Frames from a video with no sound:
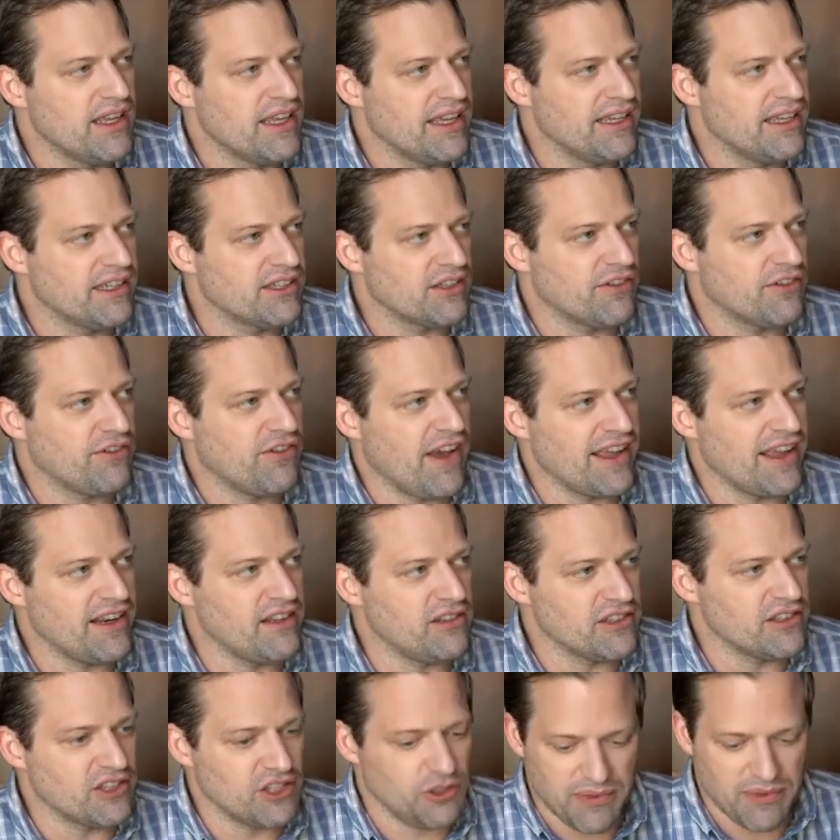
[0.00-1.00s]
He is a
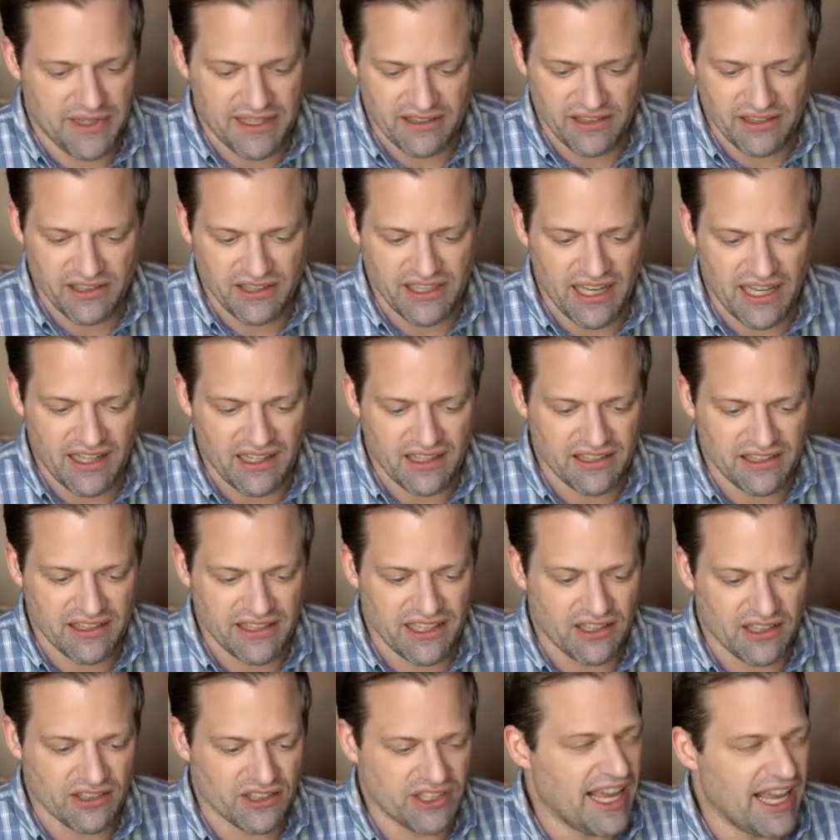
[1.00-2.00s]
final expense
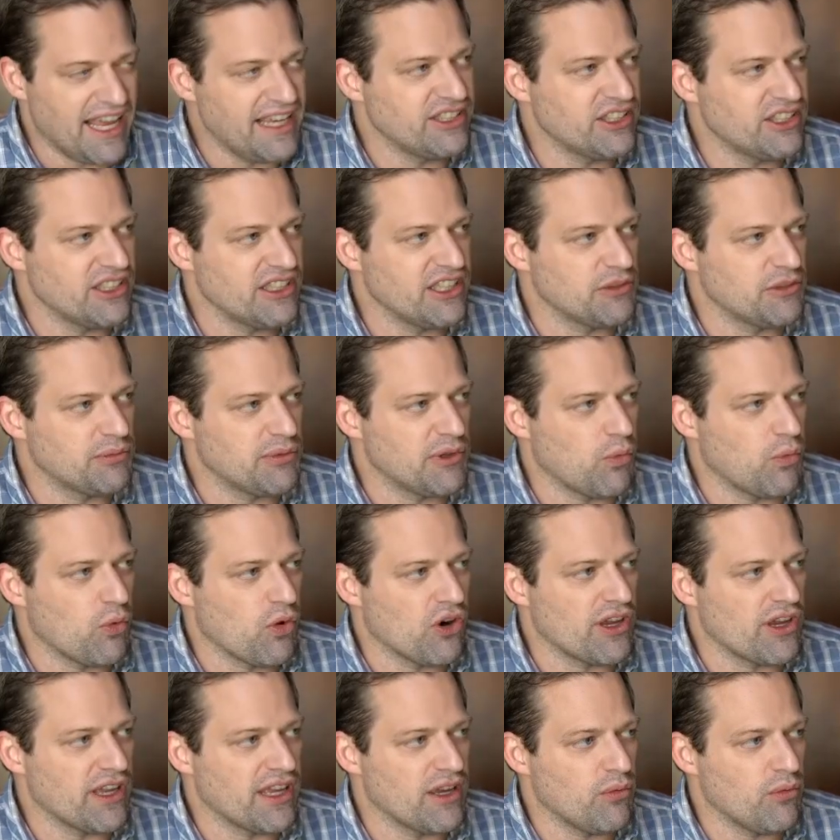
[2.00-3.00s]
telesales agent. He's been
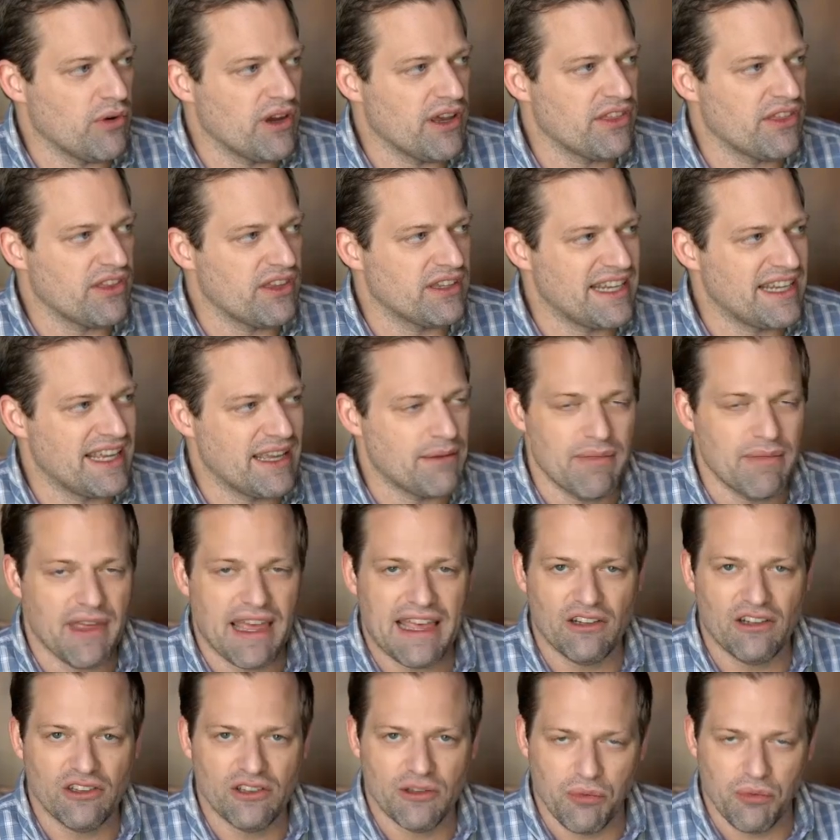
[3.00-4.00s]
working with Tim
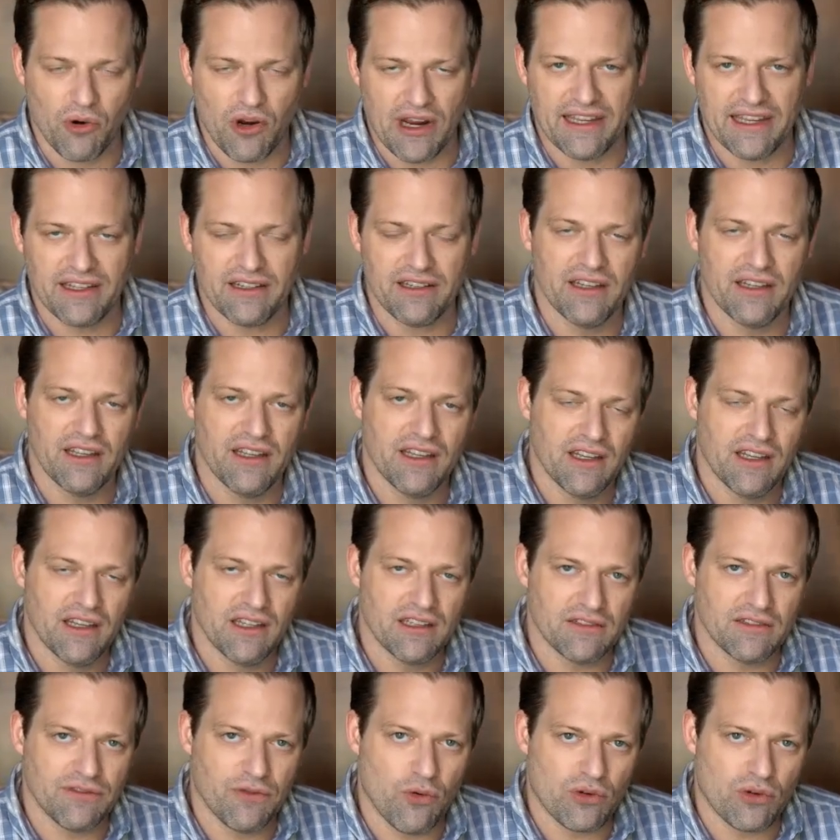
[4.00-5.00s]
Hildebrand,
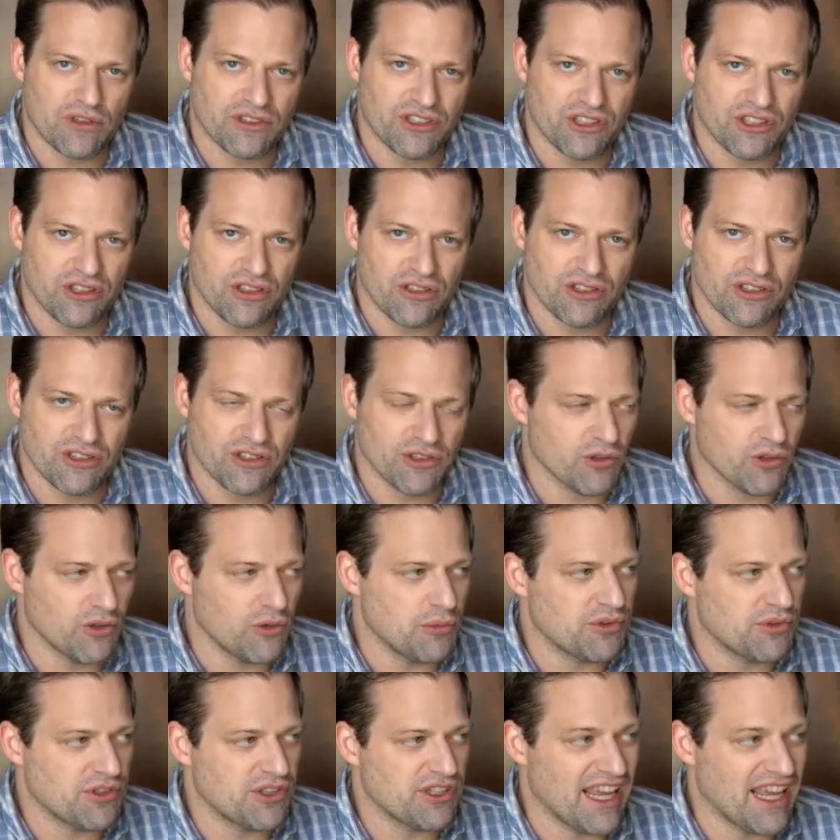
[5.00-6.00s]
Duford Insurance
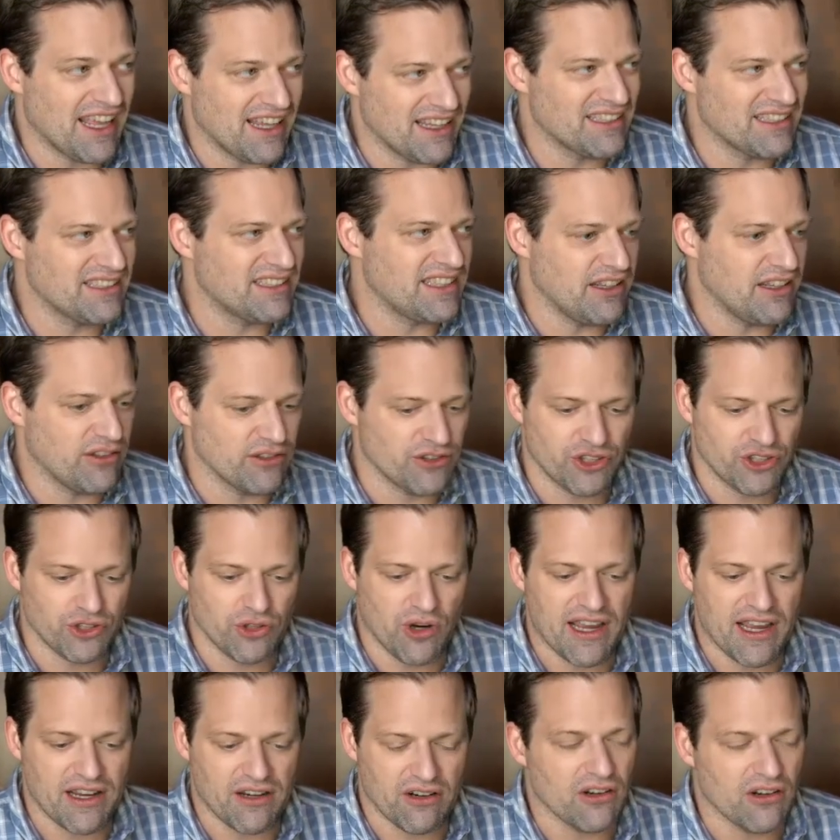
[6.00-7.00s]
Group's telesales
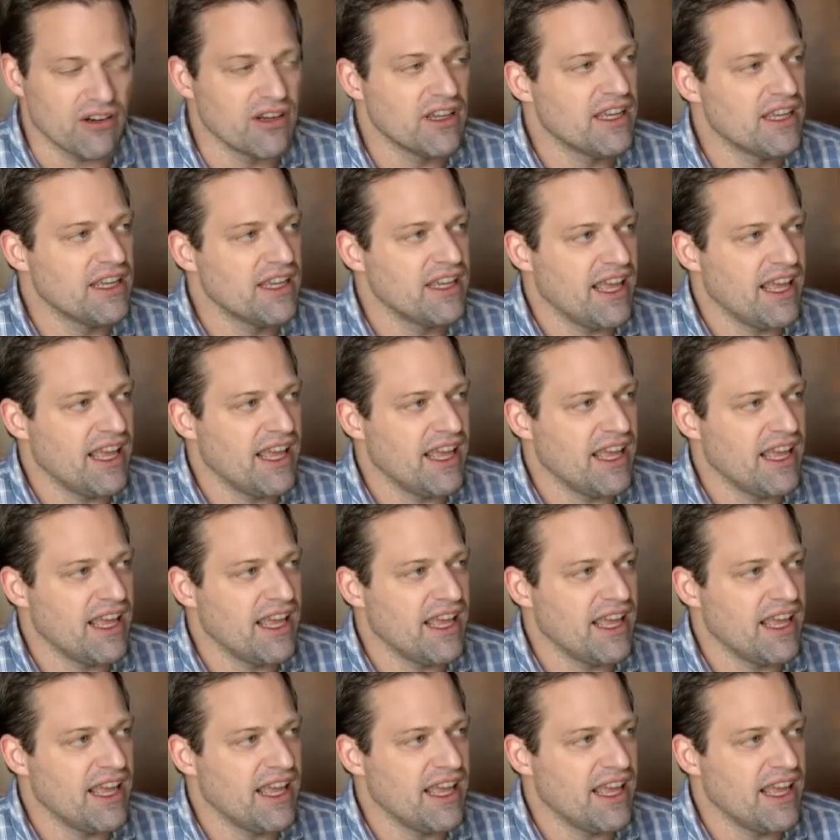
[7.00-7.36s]
trainer.